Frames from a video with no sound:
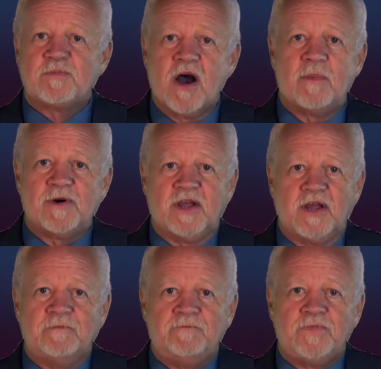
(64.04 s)

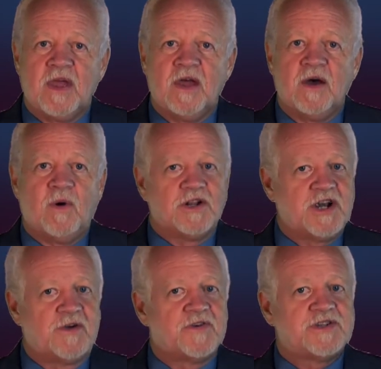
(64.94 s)
property. While
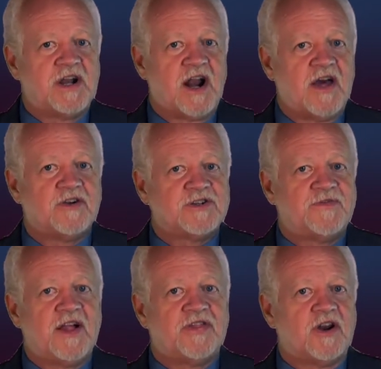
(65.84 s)
Jefferson and others
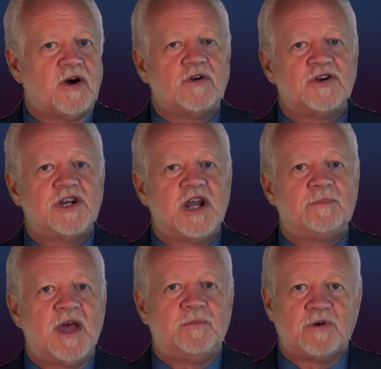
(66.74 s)
felt that
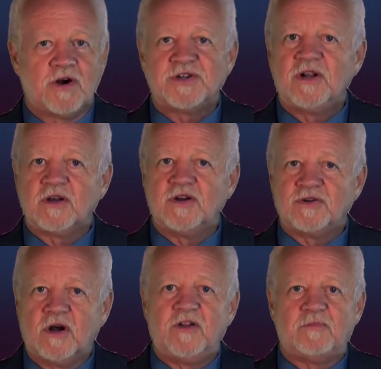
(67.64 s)
ownership and personal
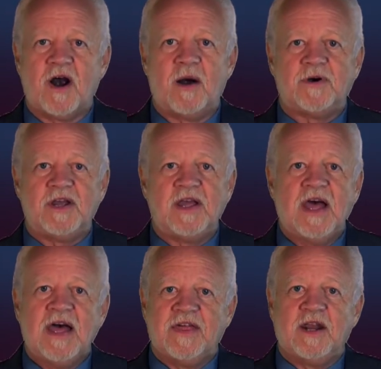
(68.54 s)
control of property
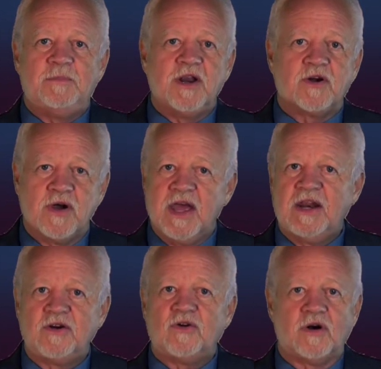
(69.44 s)
that had been
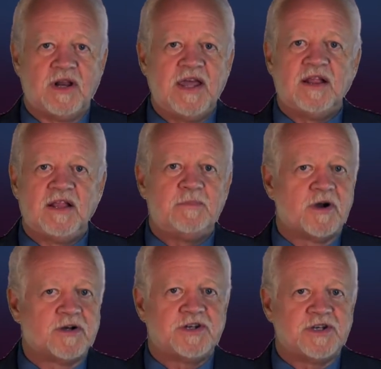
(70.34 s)
created or legally
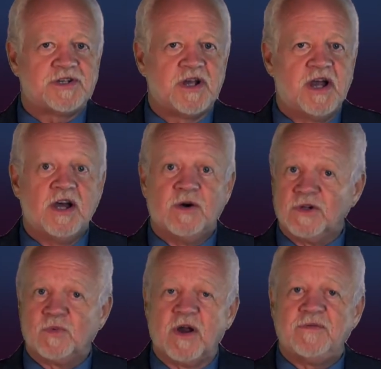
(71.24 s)
purchased
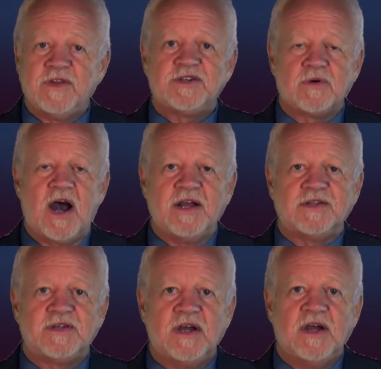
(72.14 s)
was one of these
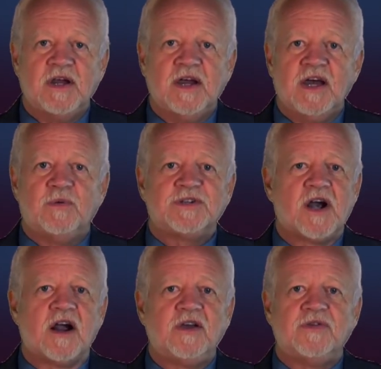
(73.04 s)
rights, it was
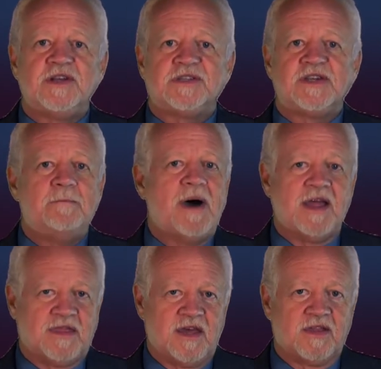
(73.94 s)
argued that some
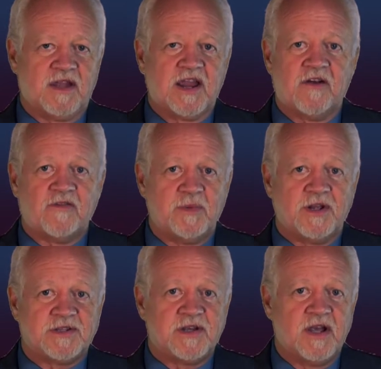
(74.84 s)
might think that
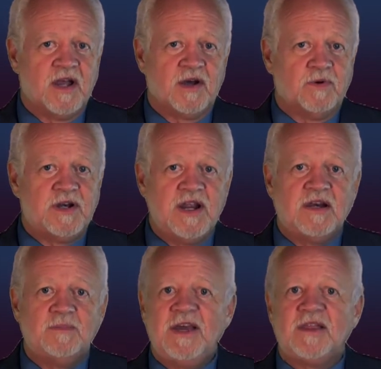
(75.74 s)
governments would
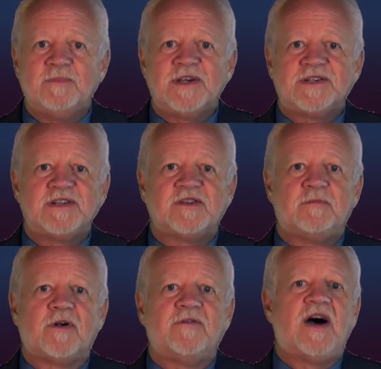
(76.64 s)
need to be in the business
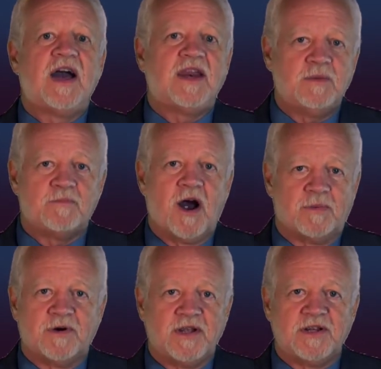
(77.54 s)
of providing
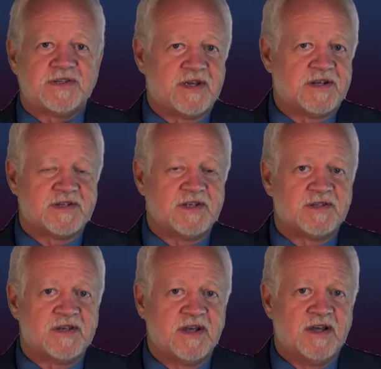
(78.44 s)
property to citizens